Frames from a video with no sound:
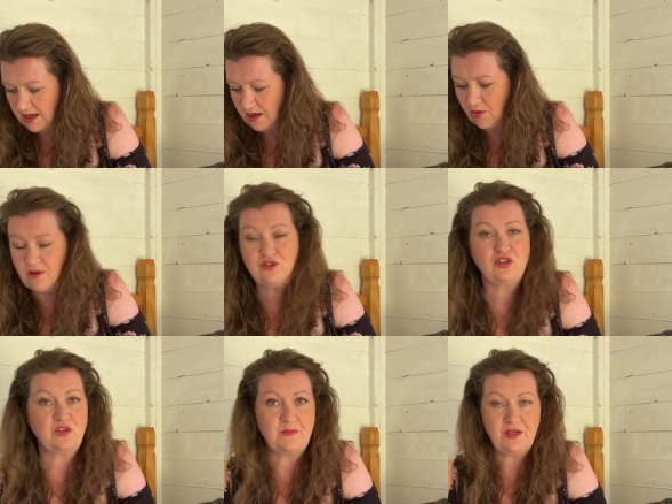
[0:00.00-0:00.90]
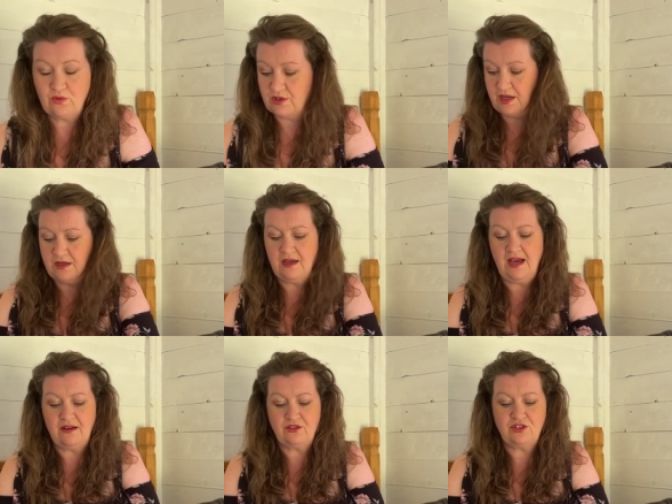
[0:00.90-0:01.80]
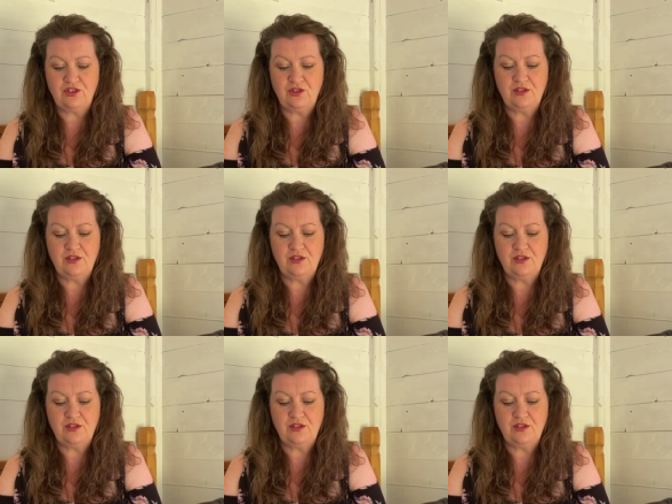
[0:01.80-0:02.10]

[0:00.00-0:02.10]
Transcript: I won't do them in order I'll just do